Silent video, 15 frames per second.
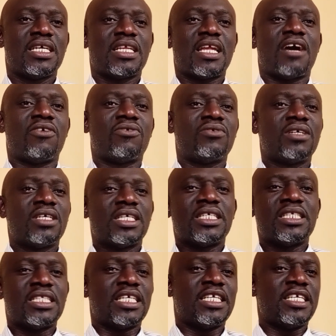Now,
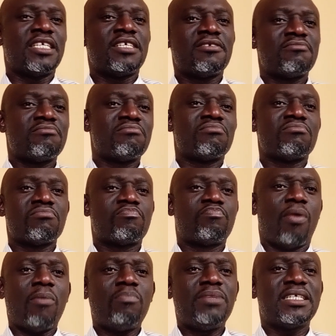the
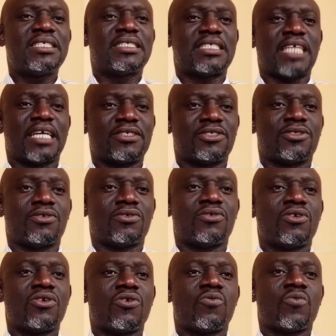public sector
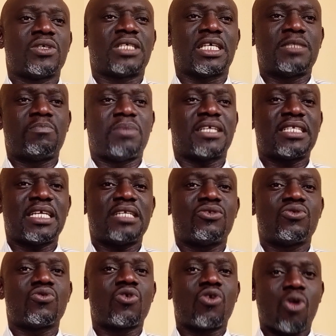was expected
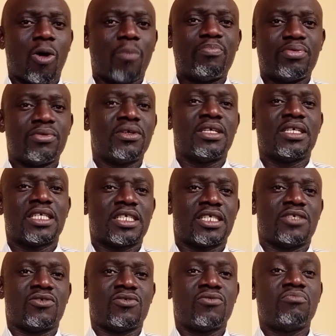to gulp,
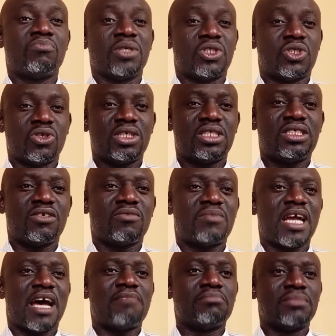majority of
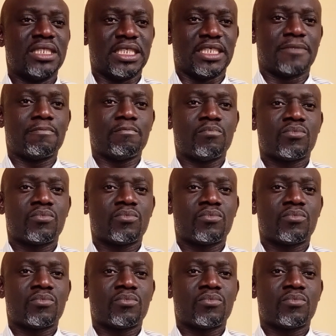that money.